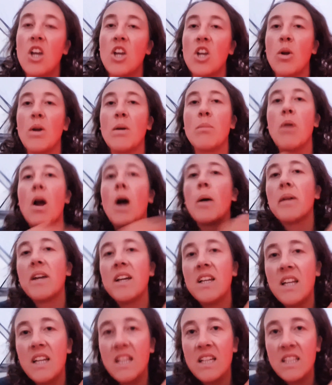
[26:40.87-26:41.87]
You know, he probably
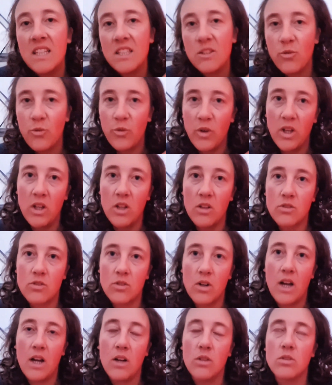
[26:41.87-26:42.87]
had eaten his fill of
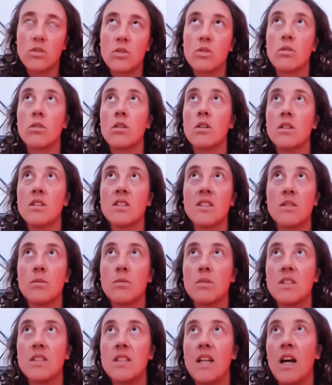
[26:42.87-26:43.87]
ground squirrels
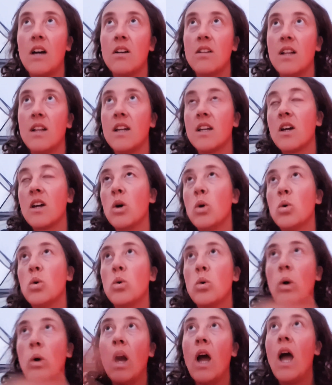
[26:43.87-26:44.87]
and was now like,
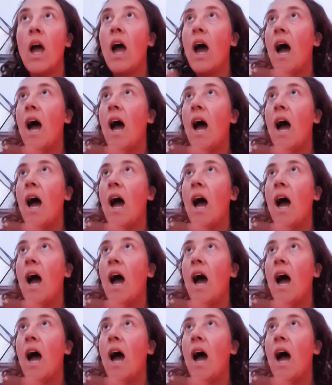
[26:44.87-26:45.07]
ooh,